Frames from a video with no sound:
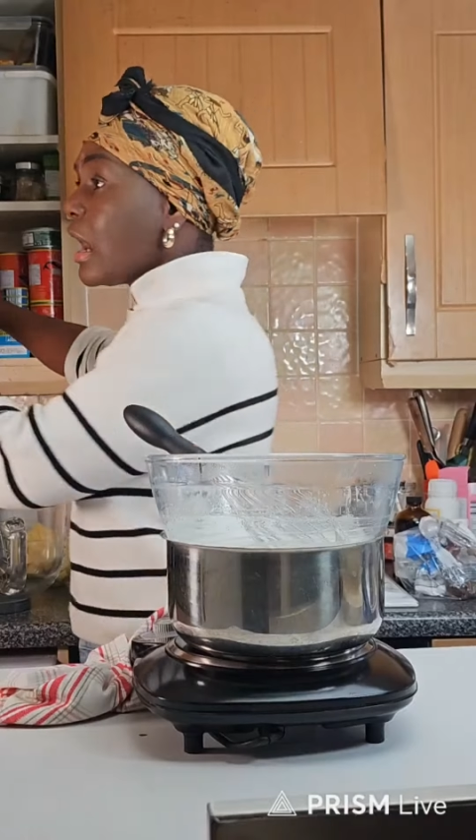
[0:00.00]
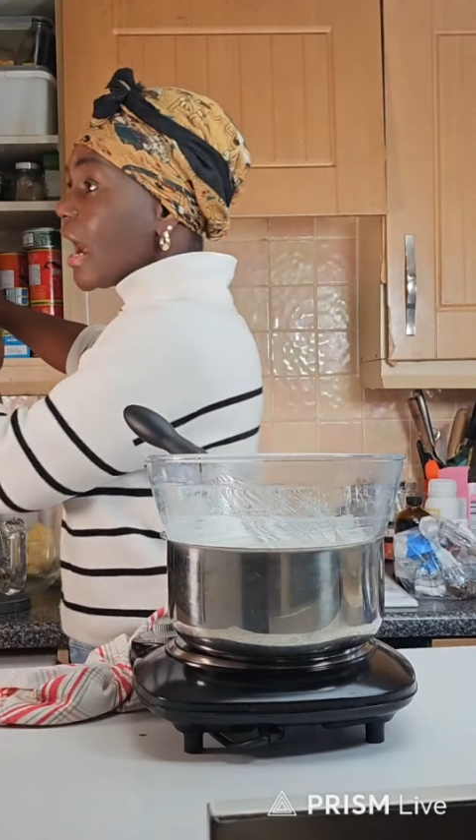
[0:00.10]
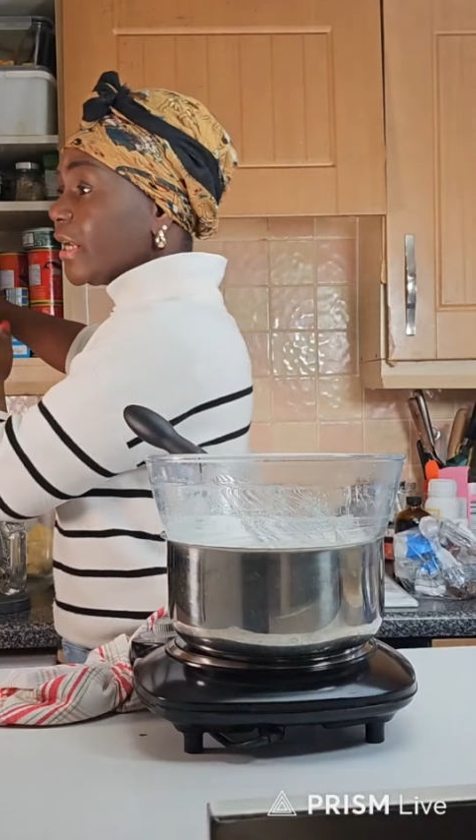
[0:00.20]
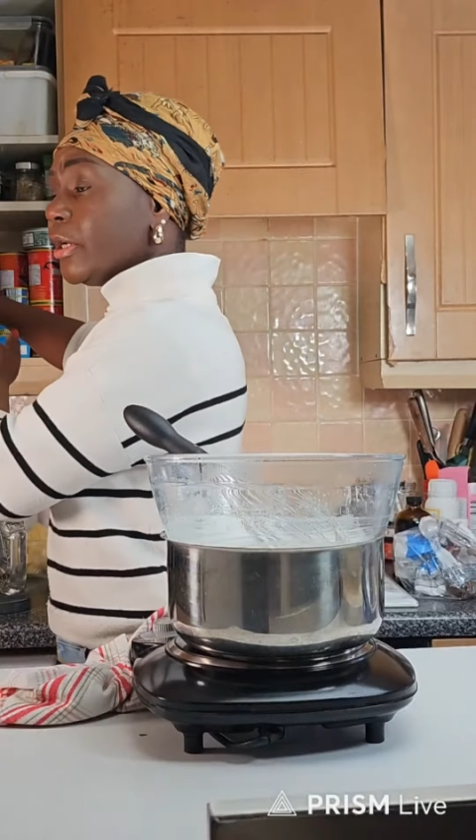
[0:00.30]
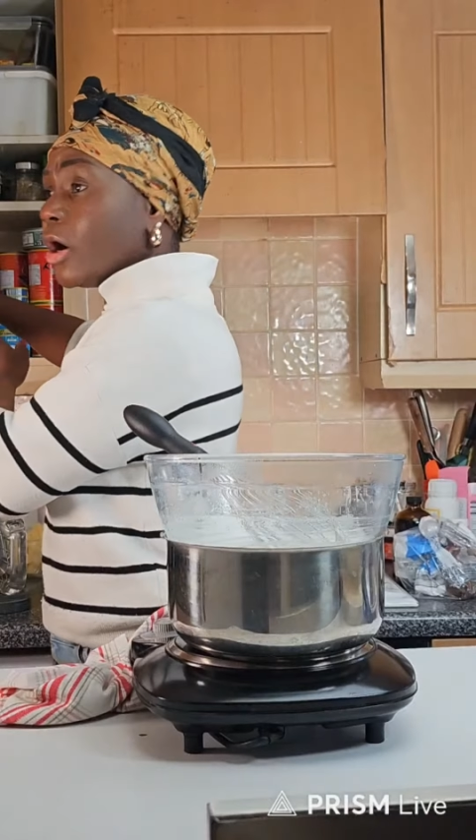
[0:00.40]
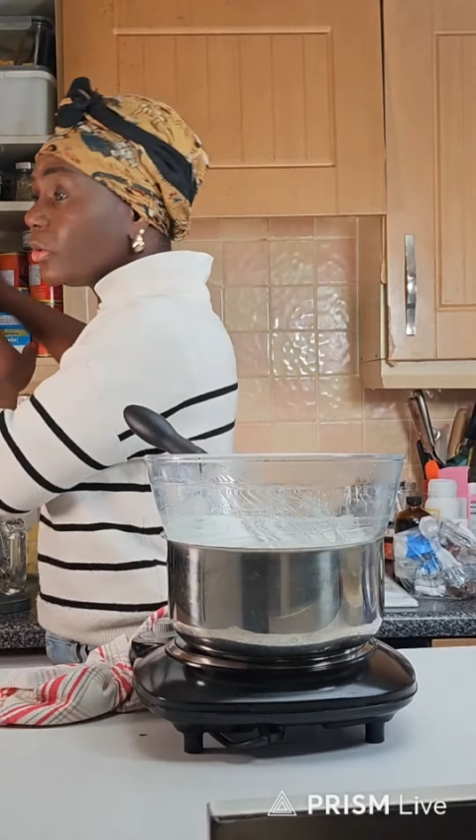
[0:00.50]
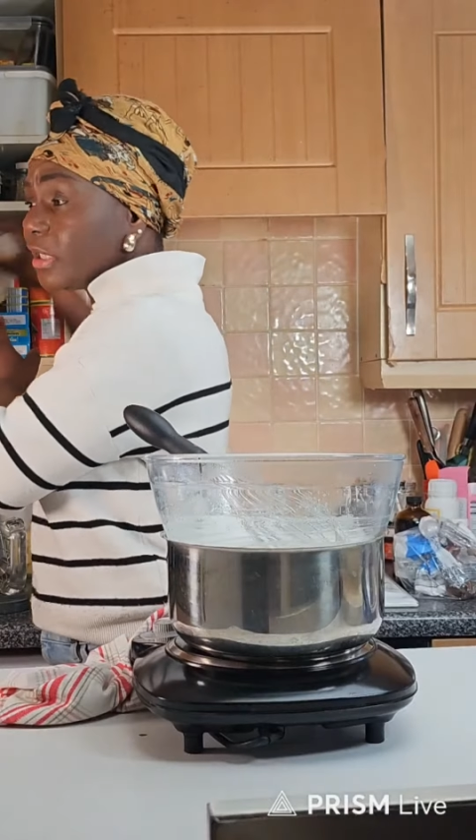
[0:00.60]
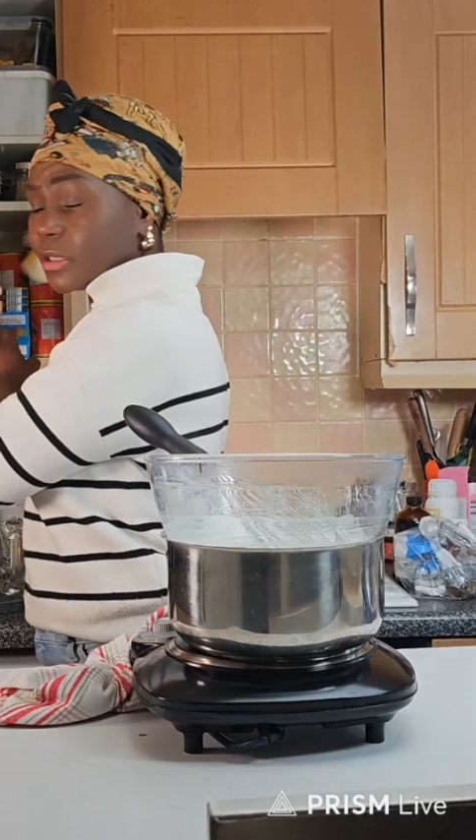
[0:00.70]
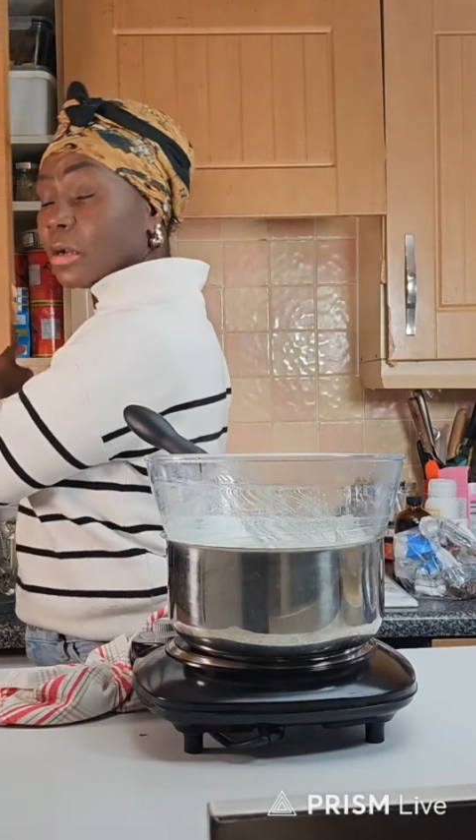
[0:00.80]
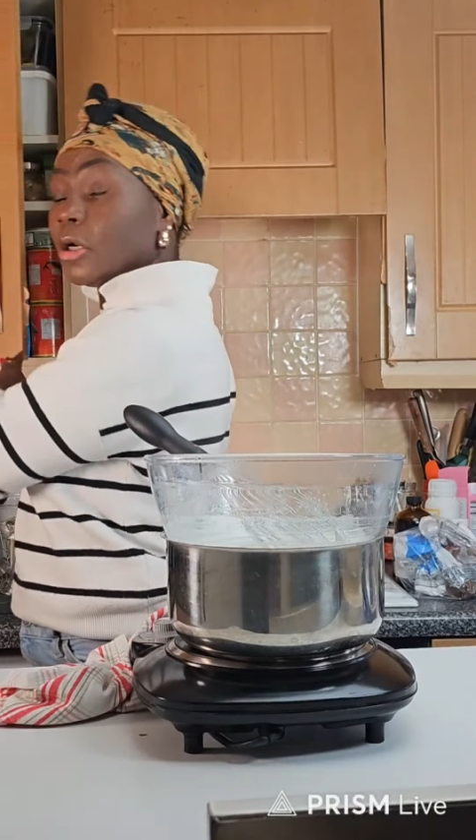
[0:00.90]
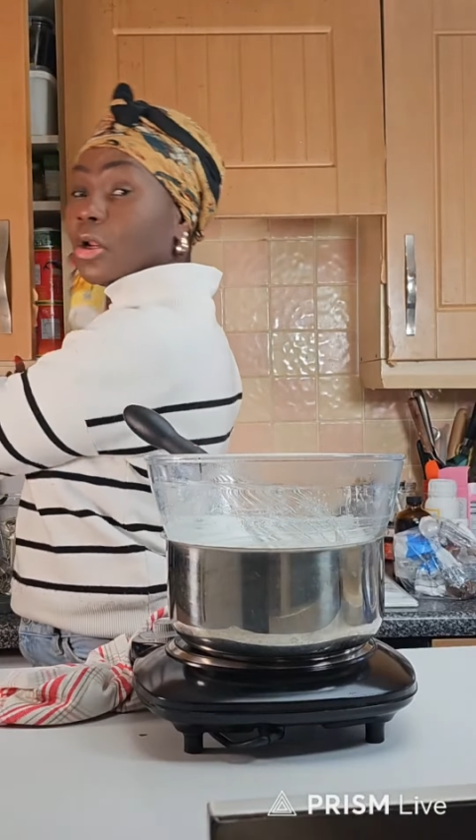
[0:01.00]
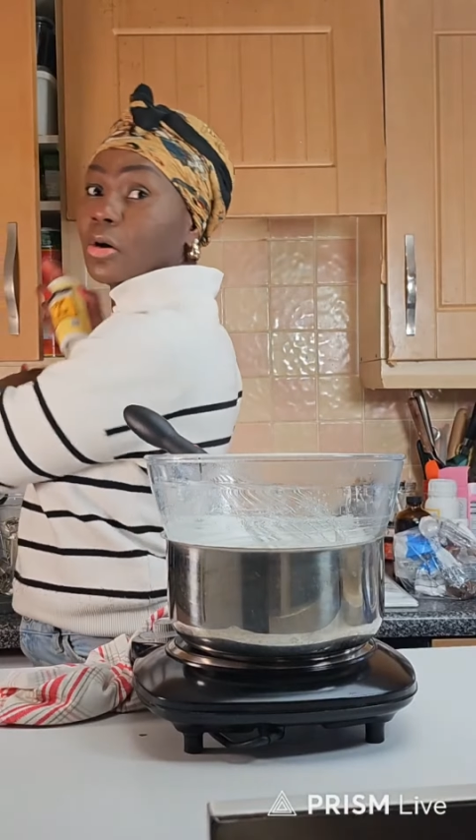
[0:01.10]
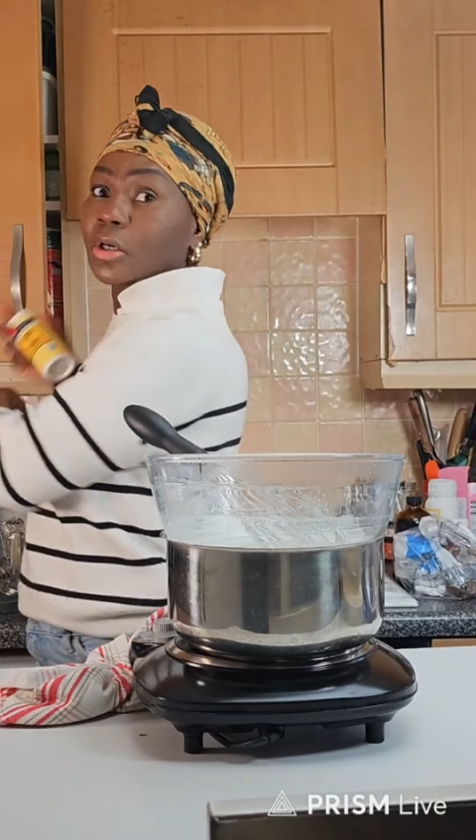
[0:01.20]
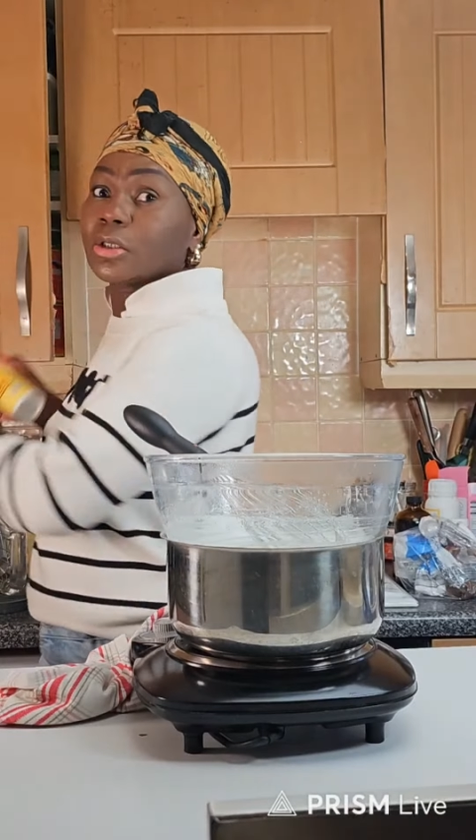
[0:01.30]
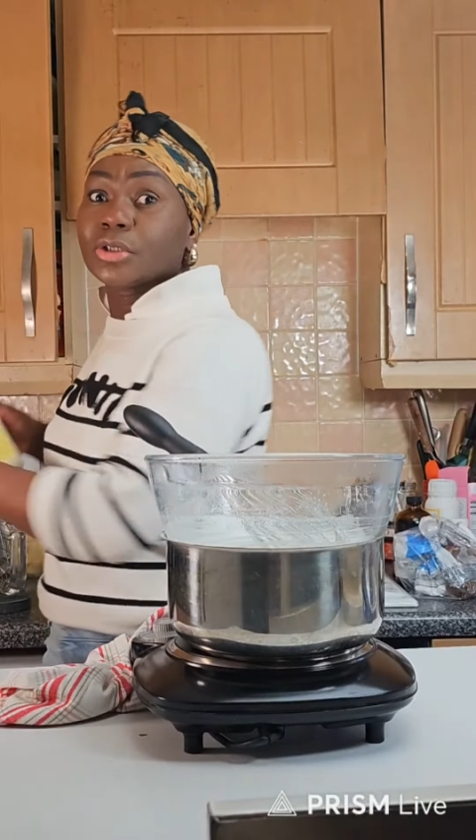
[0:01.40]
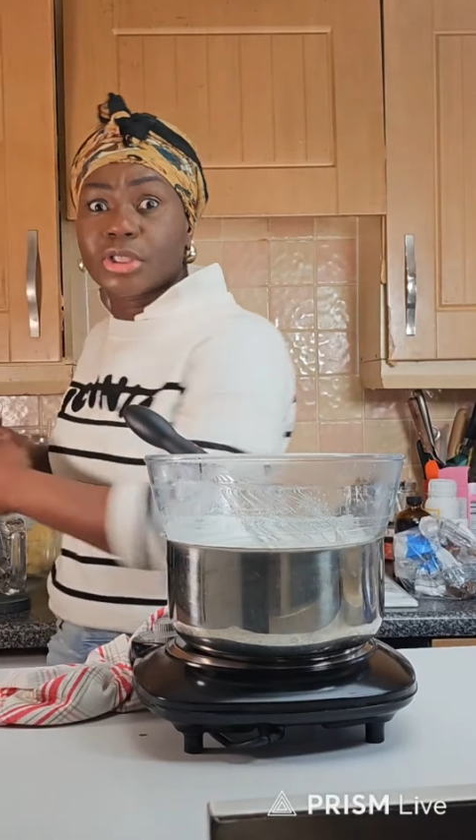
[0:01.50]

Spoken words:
I know that, look,